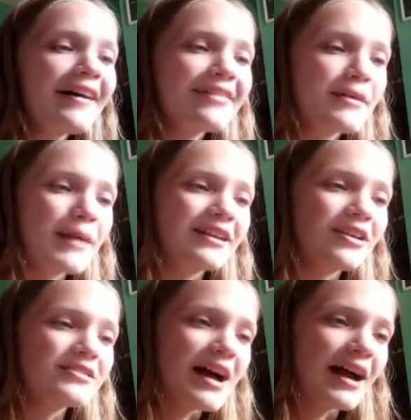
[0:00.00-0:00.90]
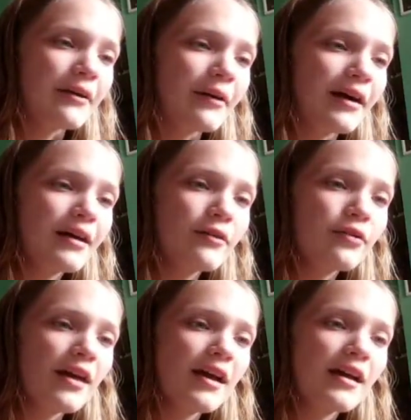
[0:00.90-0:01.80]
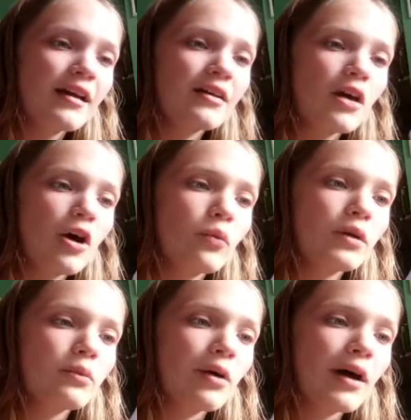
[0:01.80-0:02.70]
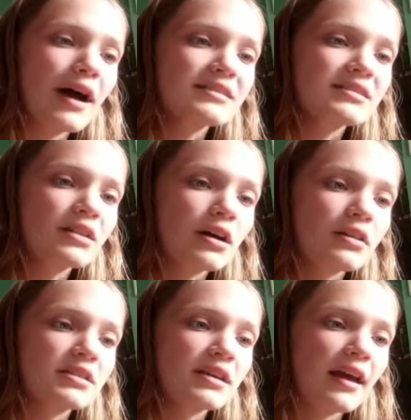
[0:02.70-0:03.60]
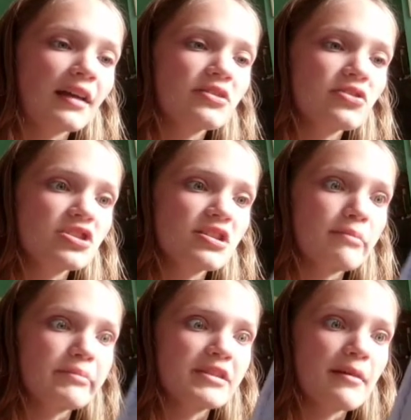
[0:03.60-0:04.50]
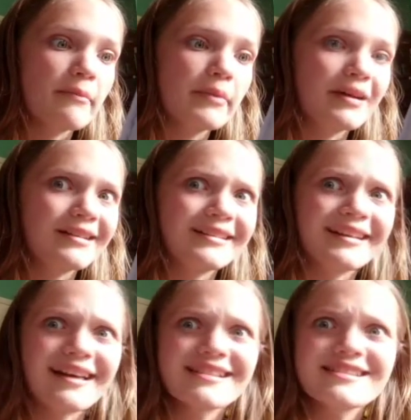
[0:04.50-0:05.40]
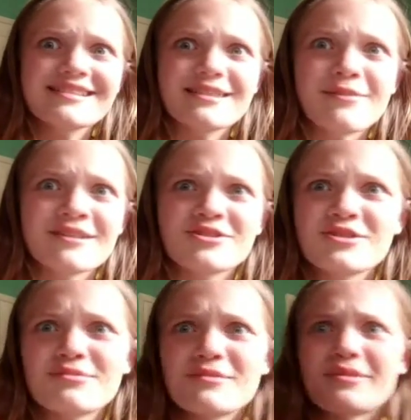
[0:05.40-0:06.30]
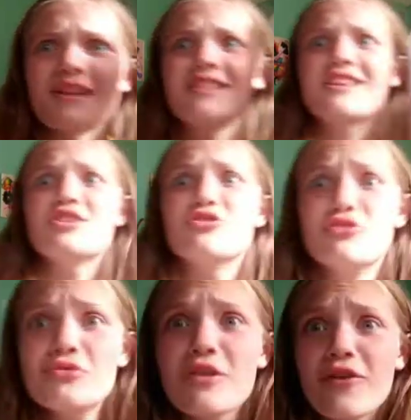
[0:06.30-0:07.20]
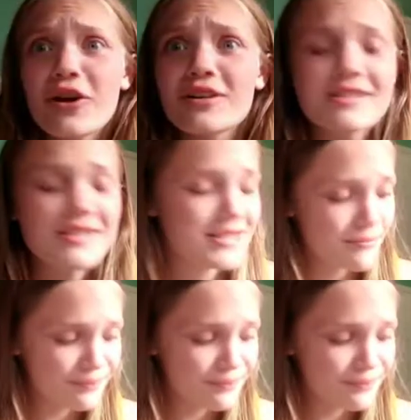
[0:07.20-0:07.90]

they might go to Iowa. If they go, we will ask her to get chip dip. Yes, the best chip dip in the universe.